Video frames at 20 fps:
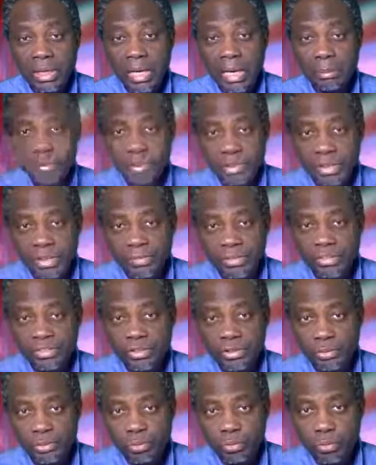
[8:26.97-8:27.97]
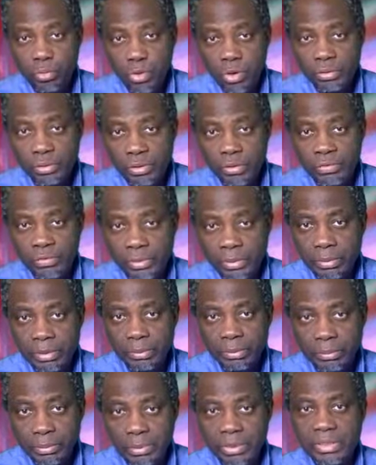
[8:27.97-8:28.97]
I believe this is one of the
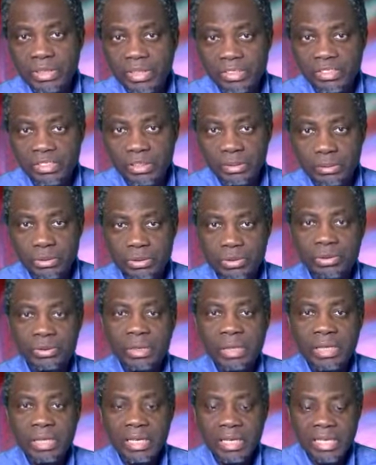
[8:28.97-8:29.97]
important scriptures